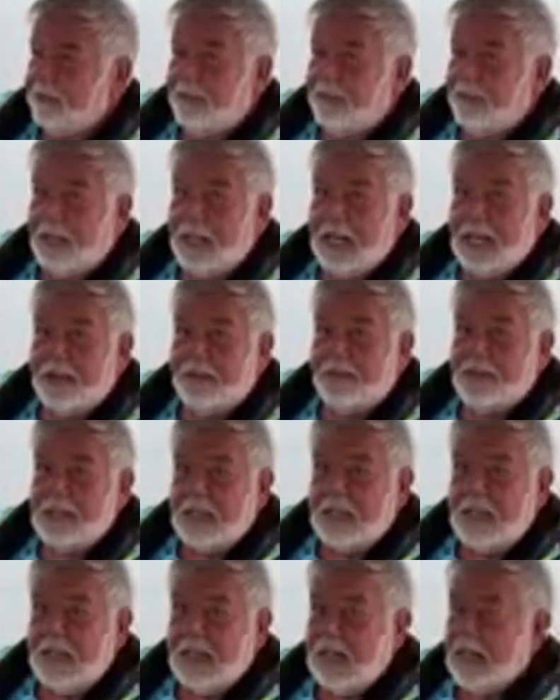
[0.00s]
some of this
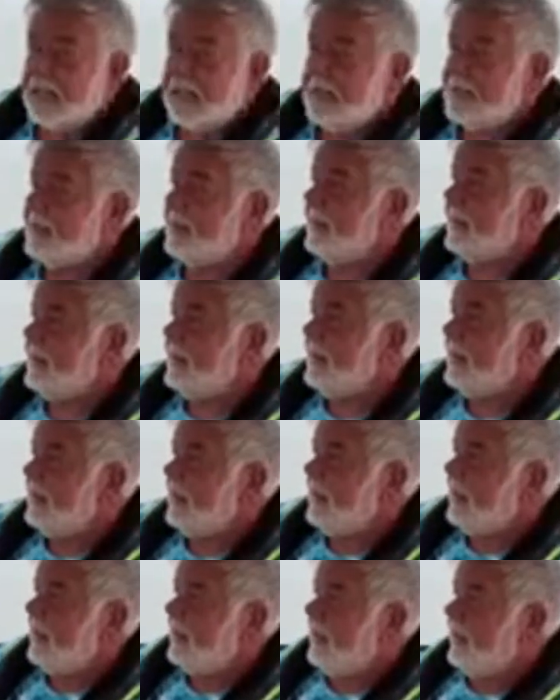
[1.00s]
stuff live to you
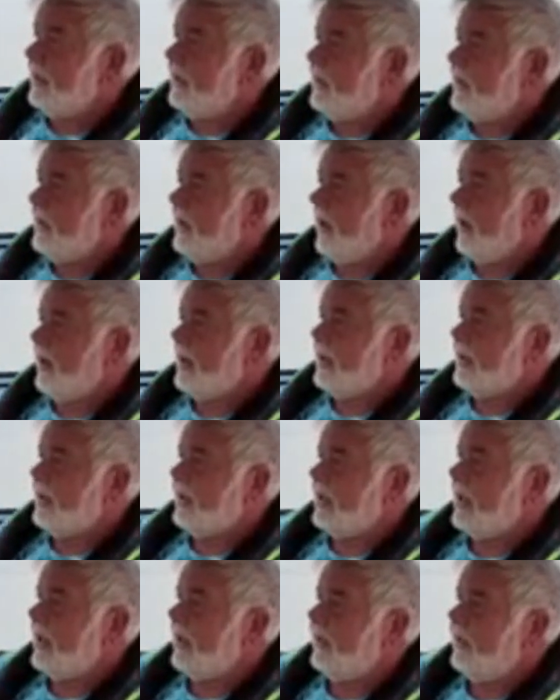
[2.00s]
guys so
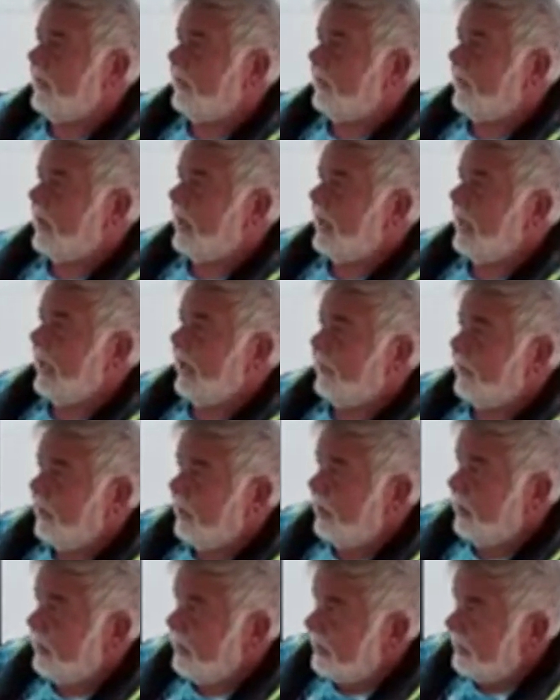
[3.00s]
y'all can see it
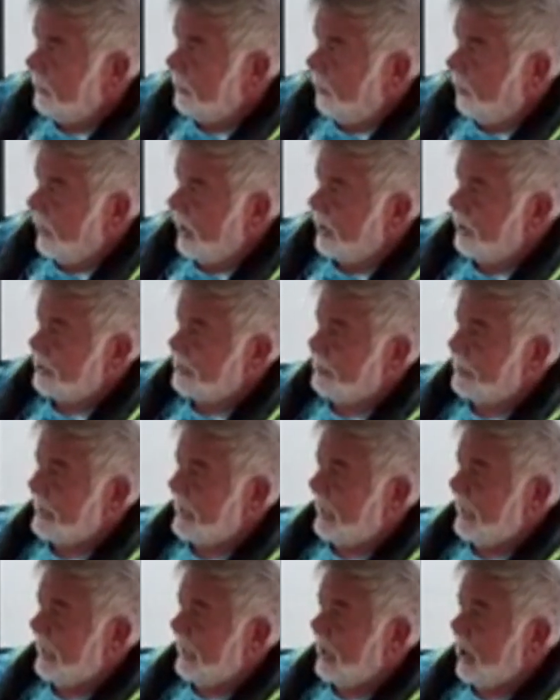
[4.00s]
Friday afternoon.
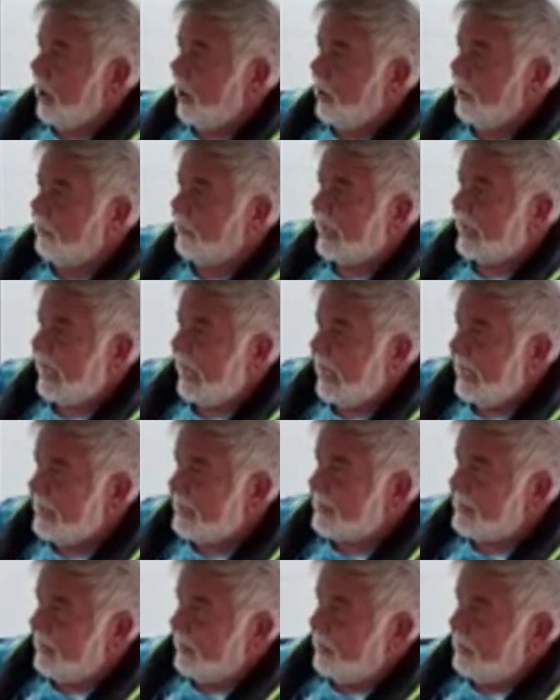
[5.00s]
Weather's beginning to
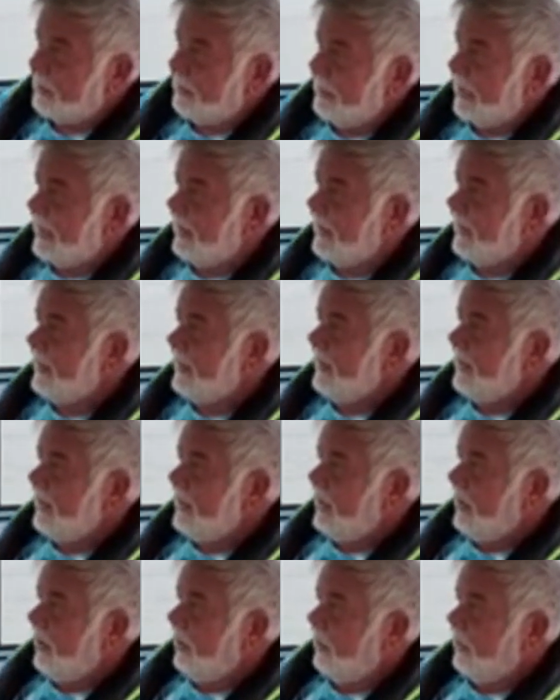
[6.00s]
overcast a little bit.
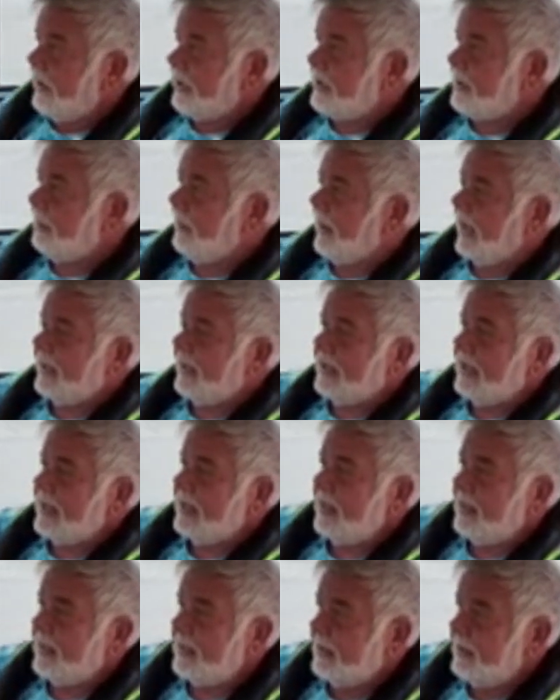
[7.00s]
We're expecting,